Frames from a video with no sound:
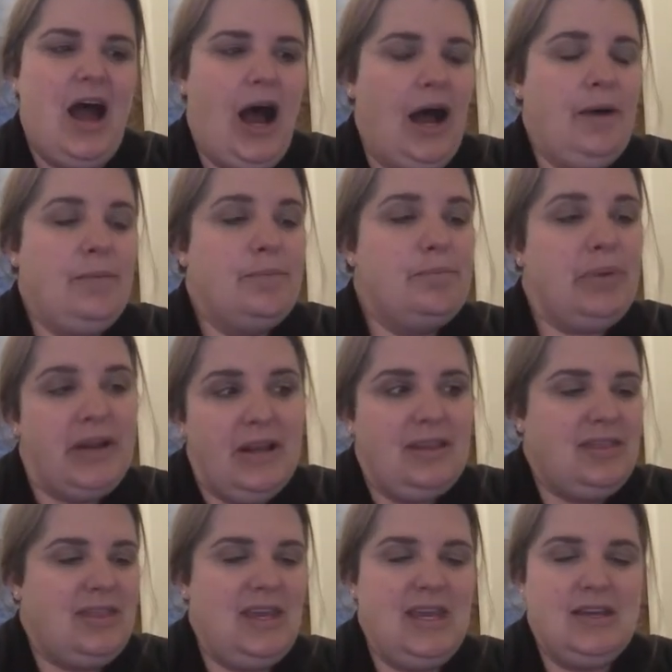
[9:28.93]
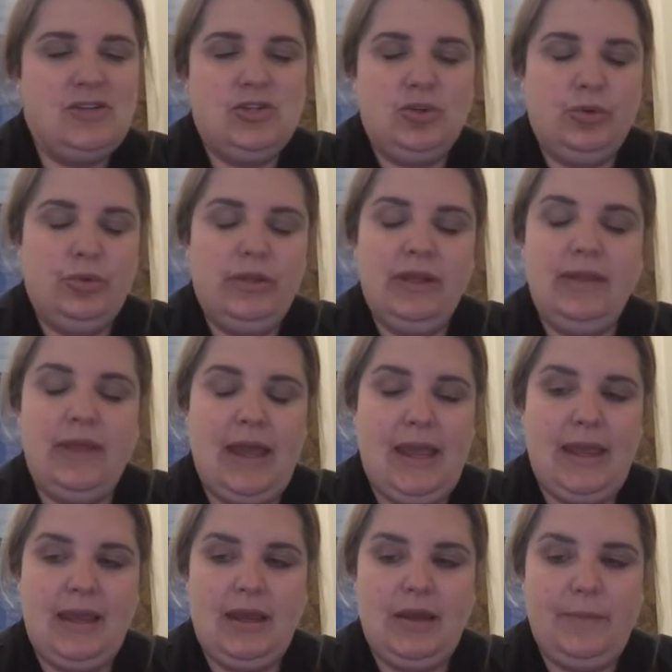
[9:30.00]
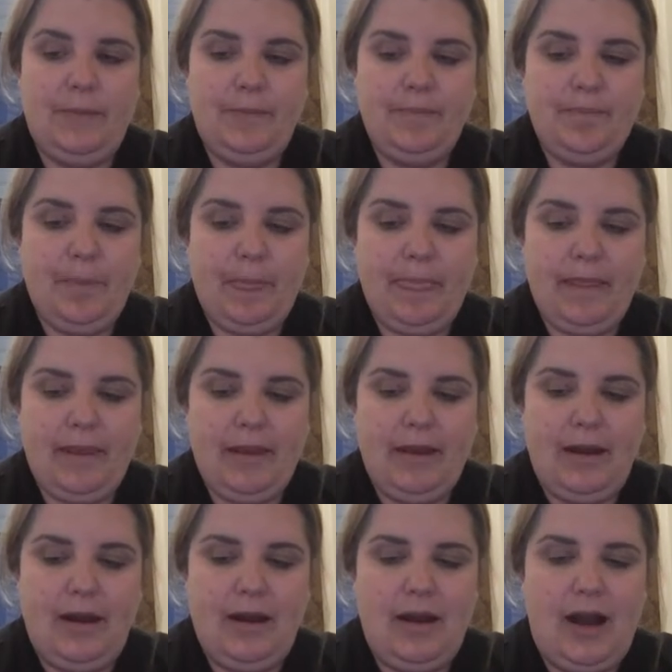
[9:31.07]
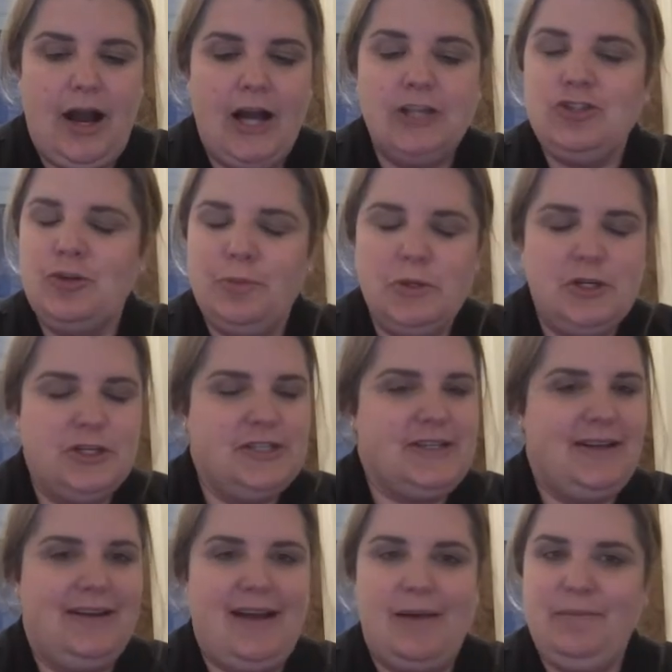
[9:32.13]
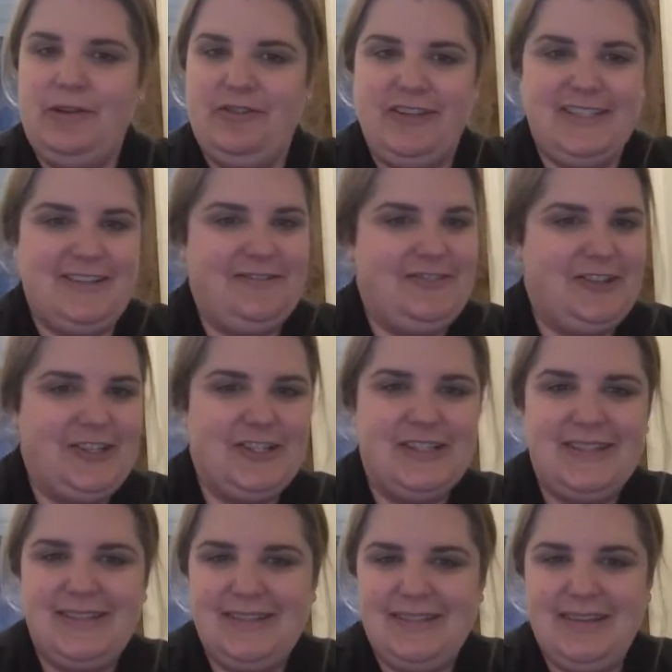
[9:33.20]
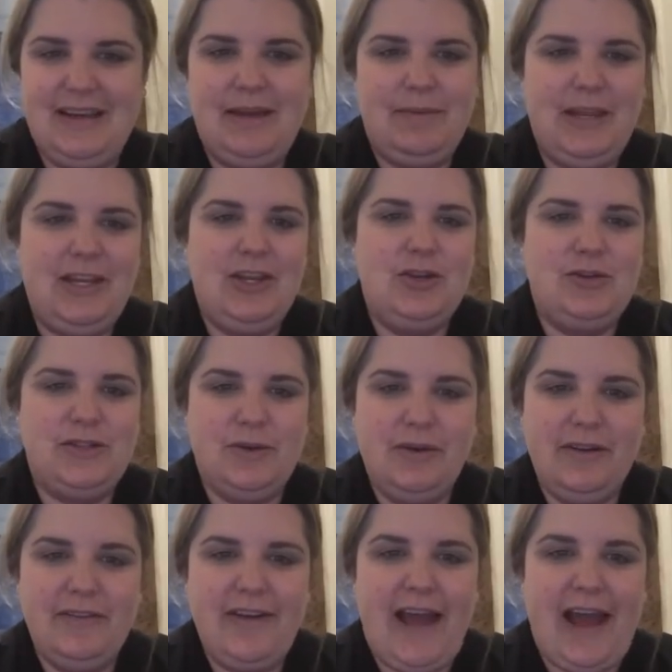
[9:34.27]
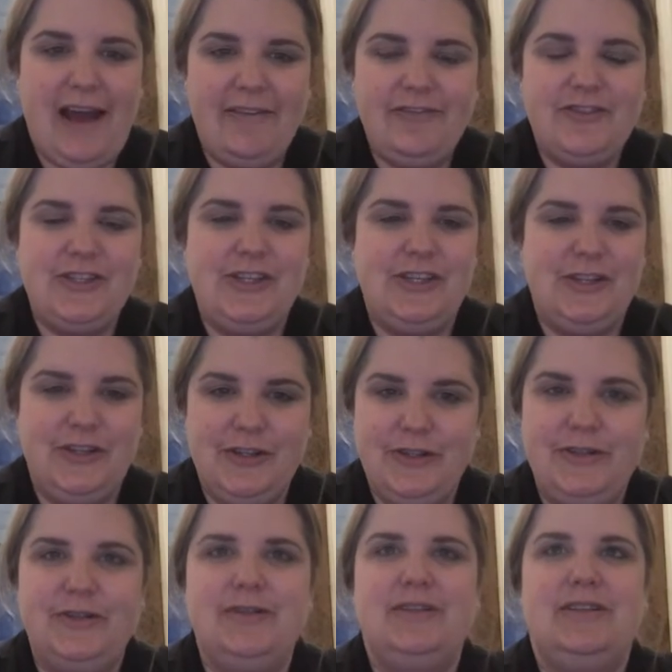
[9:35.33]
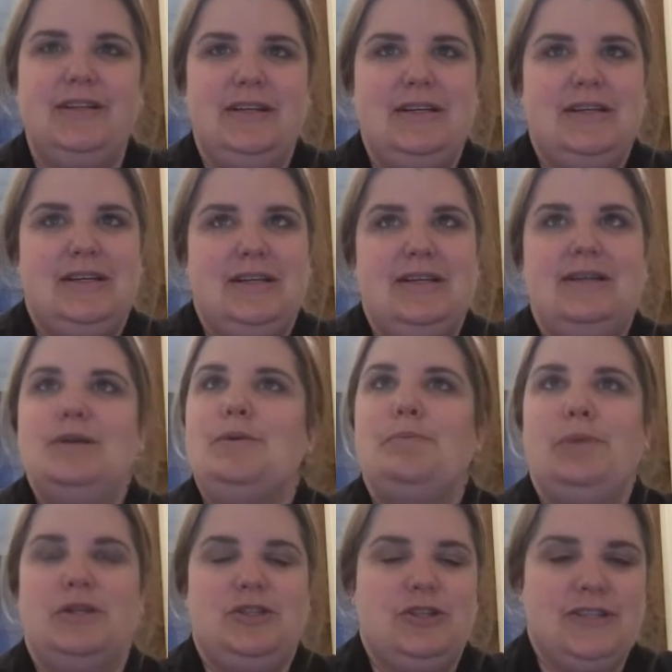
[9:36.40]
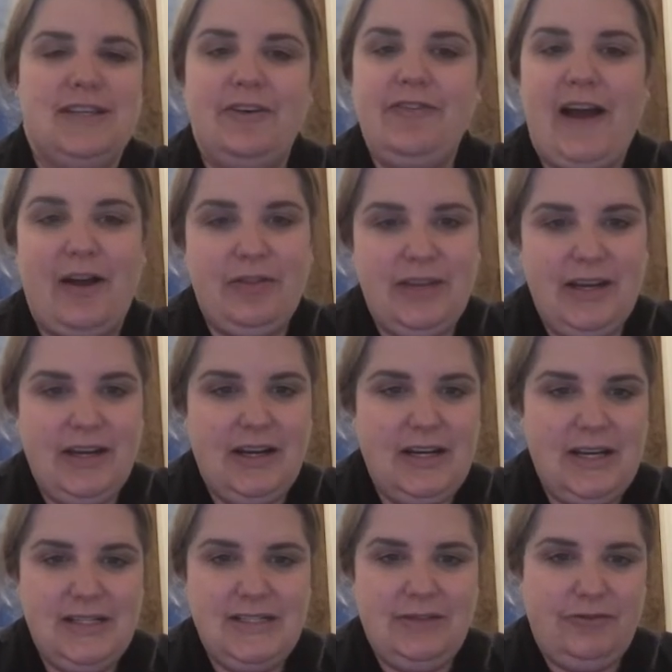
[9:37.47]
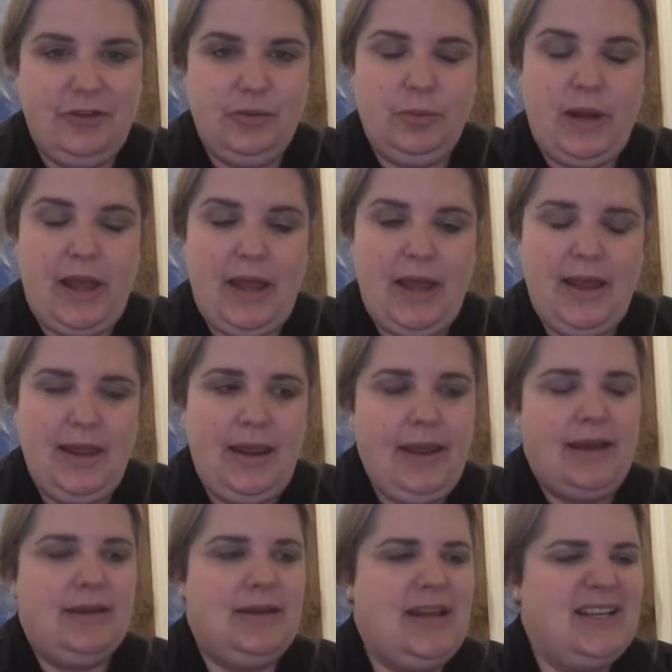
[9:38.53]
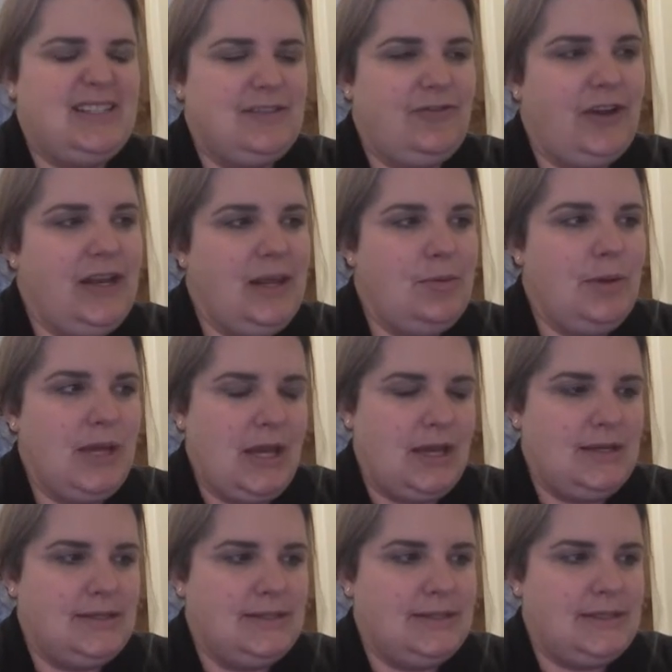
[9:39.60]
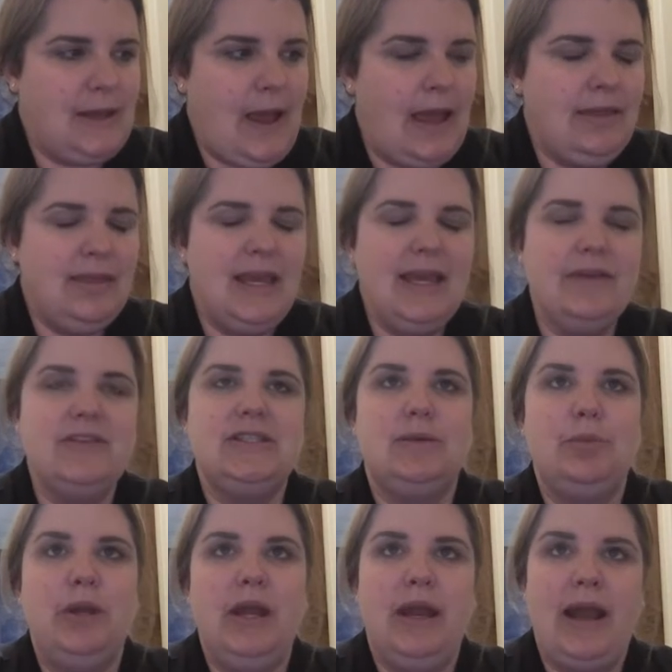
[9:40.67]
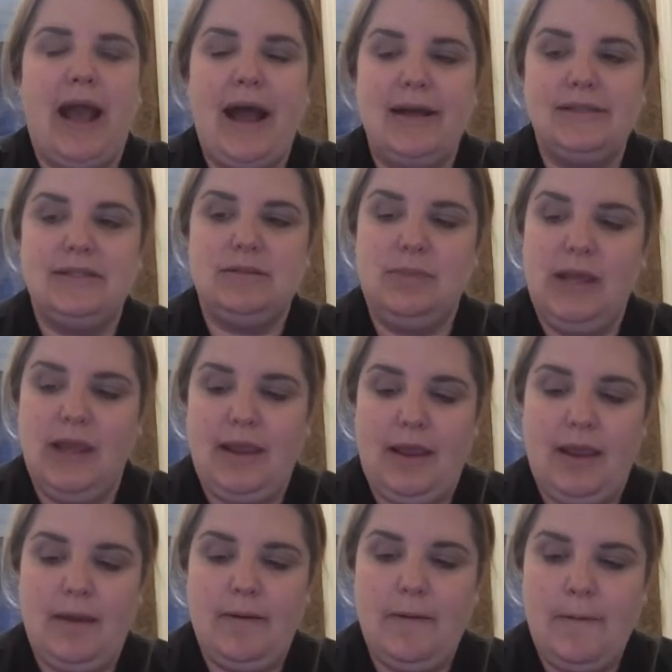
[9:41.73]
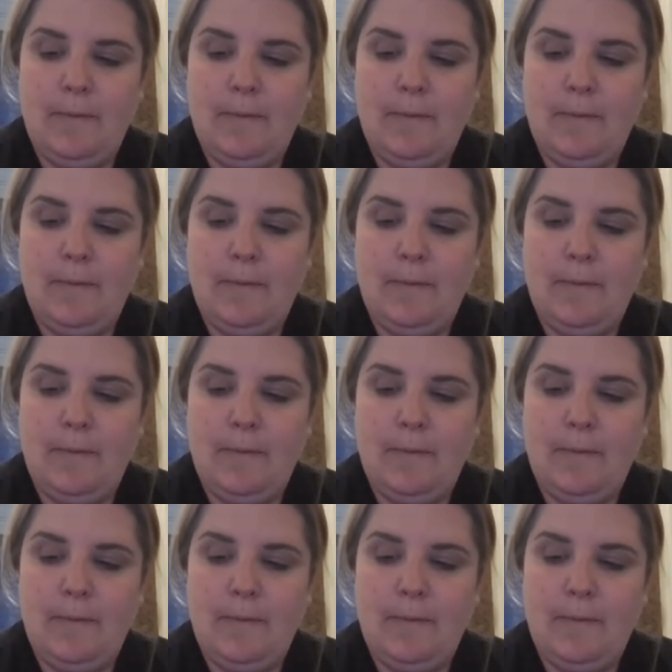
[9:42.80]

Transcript: But I think truly entrepreneurs cannot be risk averse. I mean, you sort of have to put yourself out there in a different way. And it's funny because I think if someone had asked me